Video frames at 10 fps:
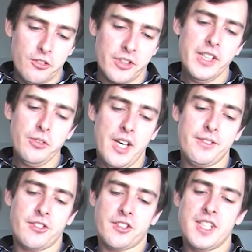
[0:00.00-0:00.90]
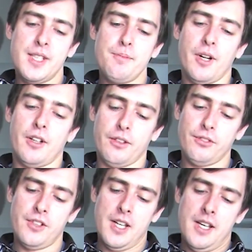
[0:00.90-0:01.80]
So you need to have a scheme
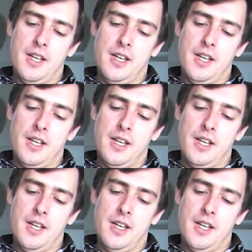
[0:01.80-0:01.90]
of